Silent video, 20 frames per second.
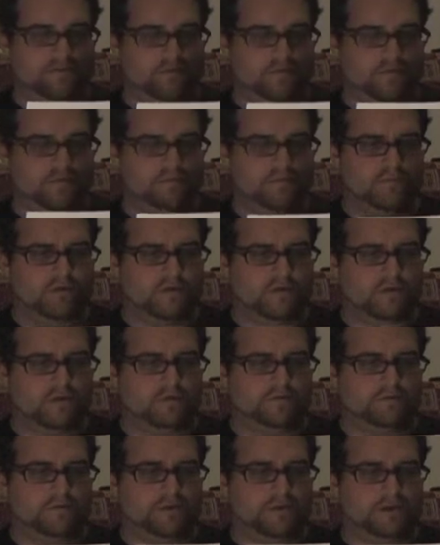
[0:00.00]
or
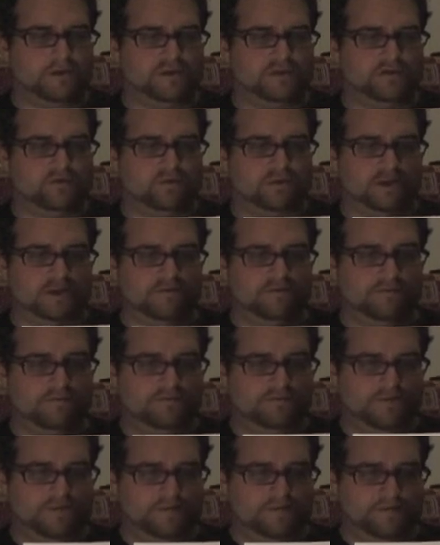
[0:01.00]
moreover in a humanoid
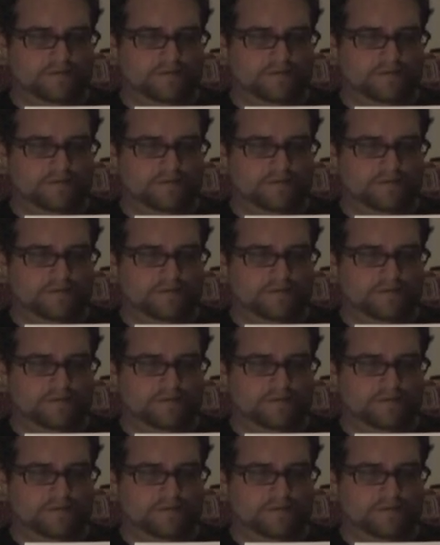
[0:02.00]
form.